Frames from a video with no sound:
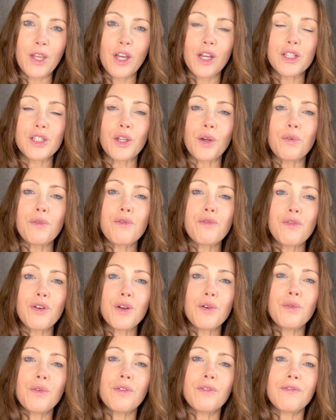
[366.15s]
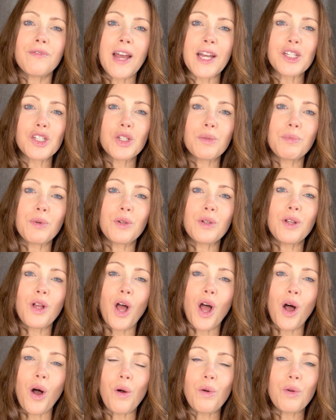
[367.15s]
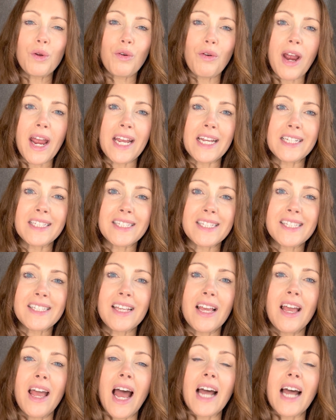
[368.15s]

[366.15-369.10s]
so fruit, vegetable, whole grains,